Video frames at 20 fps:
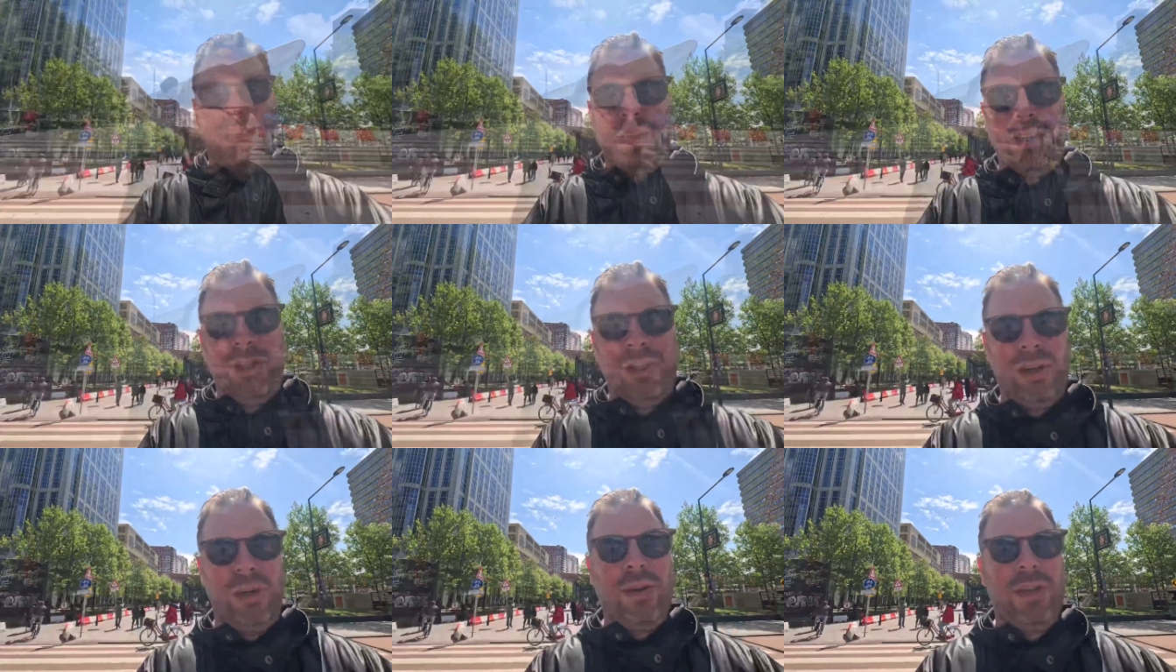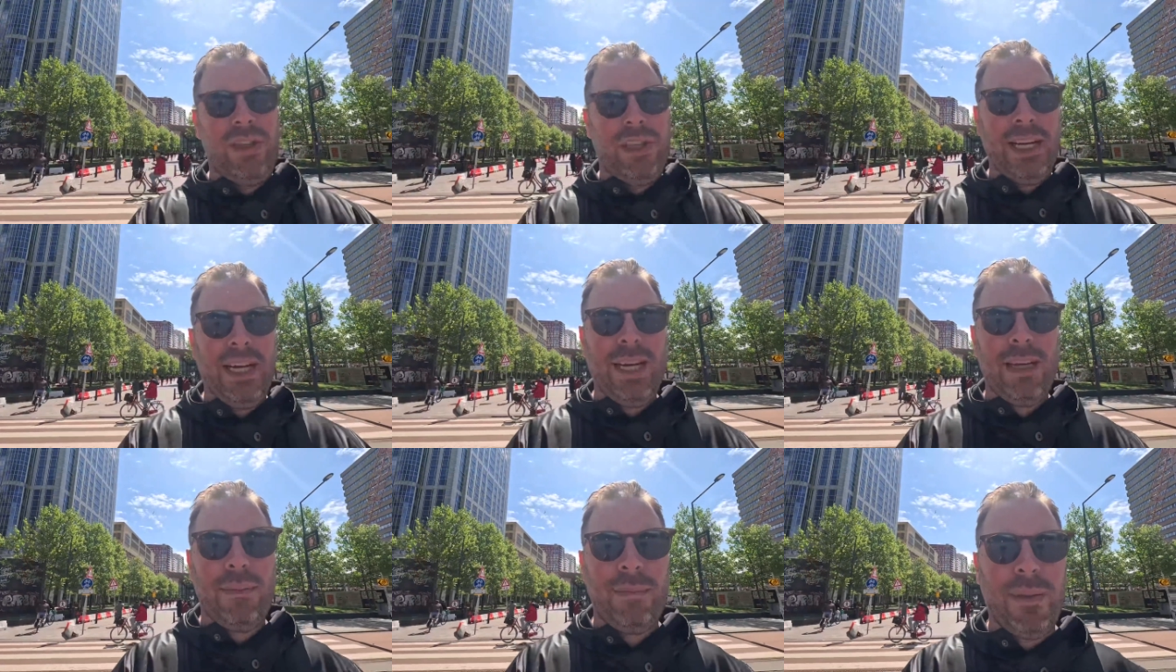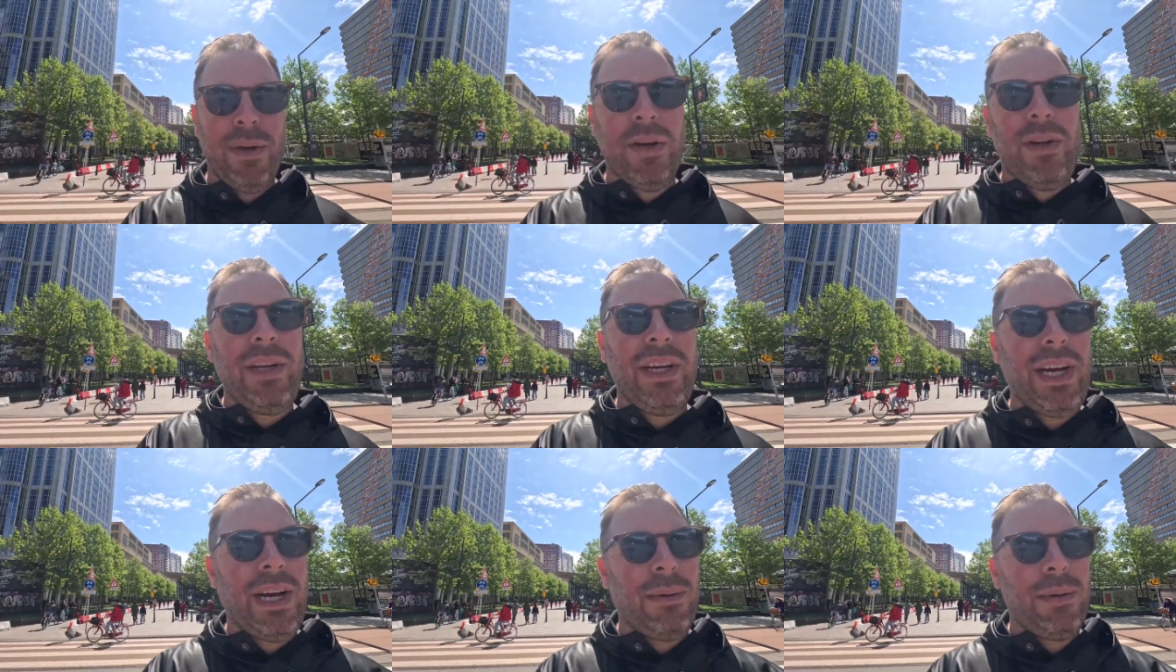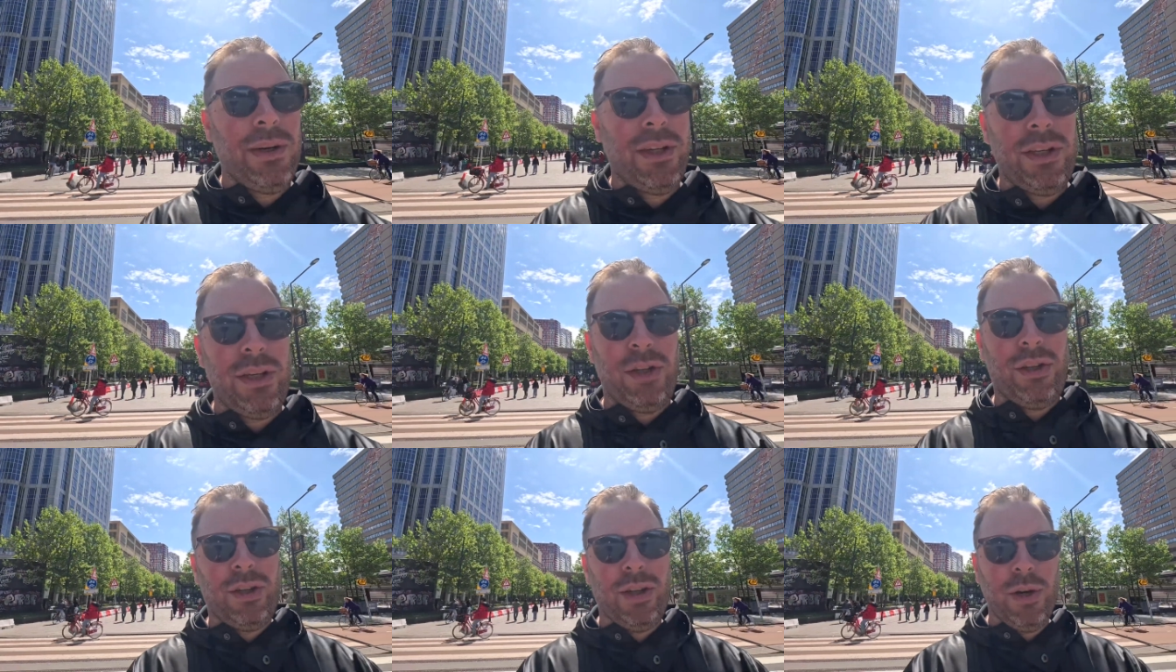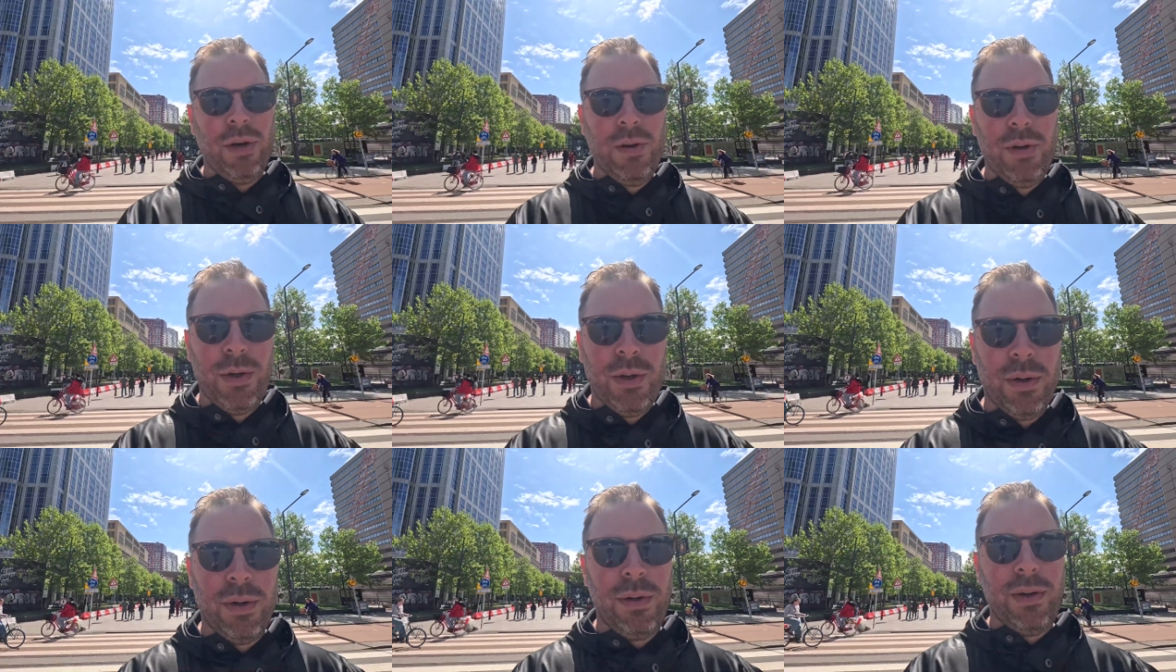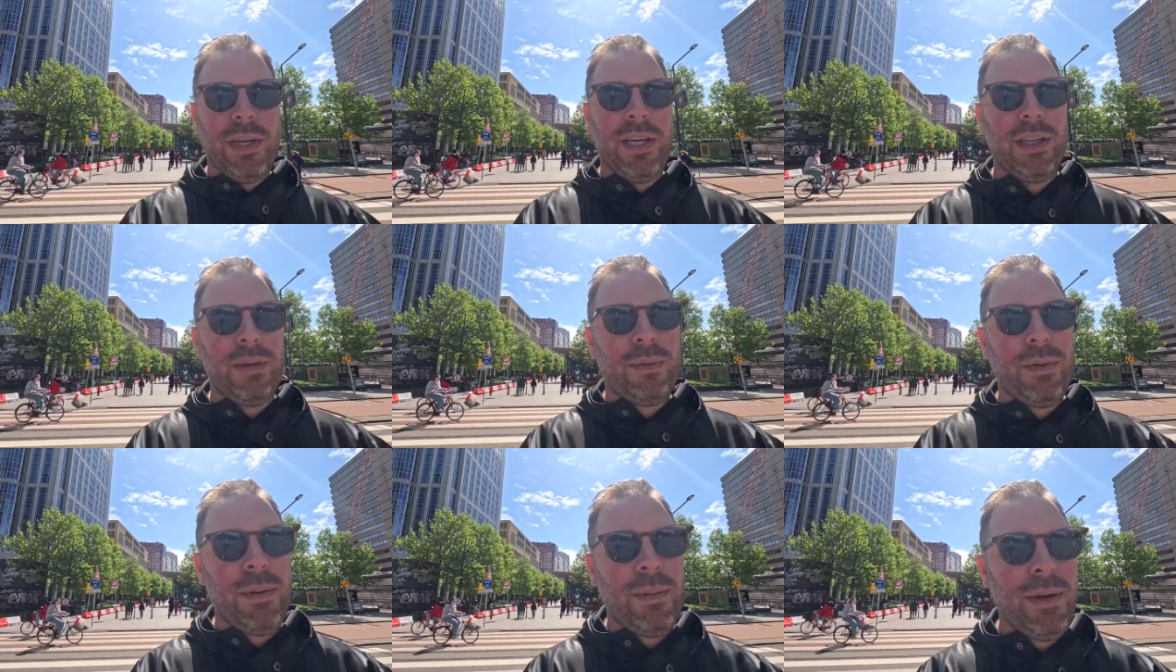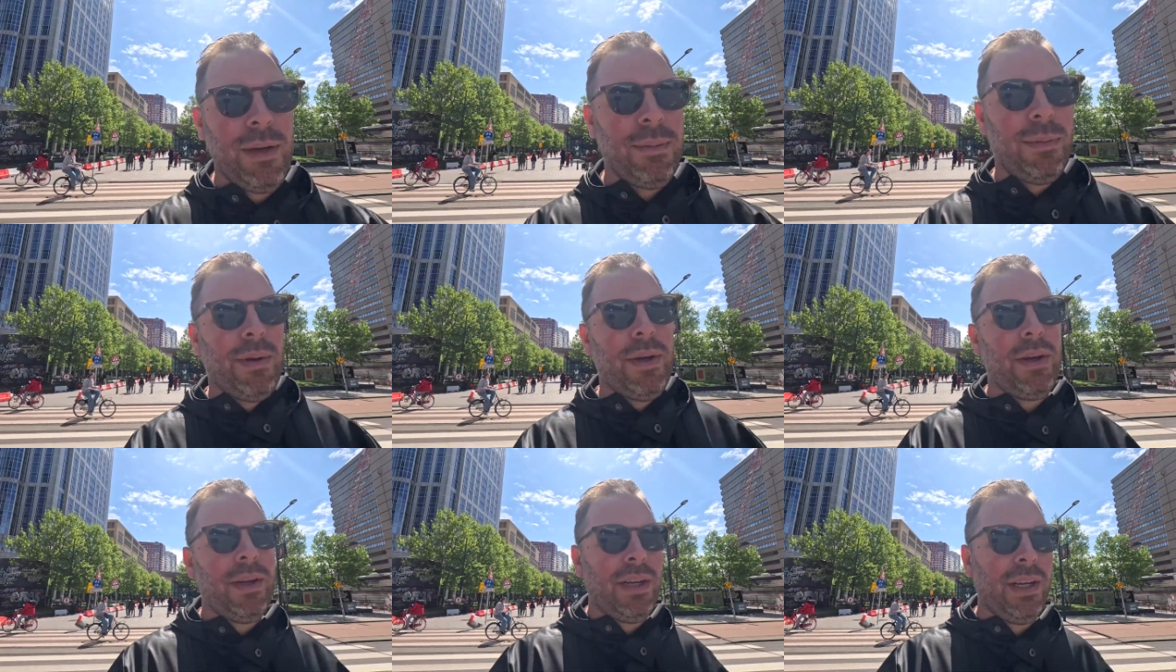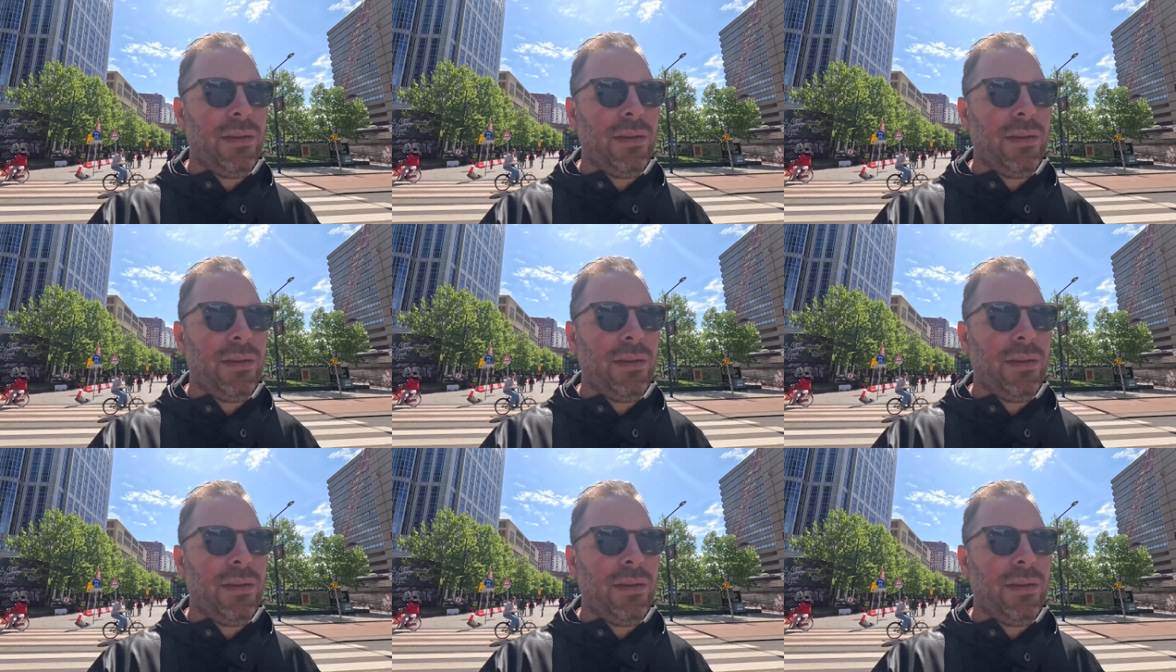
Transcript: So the second building I wanted to show you is probably a building,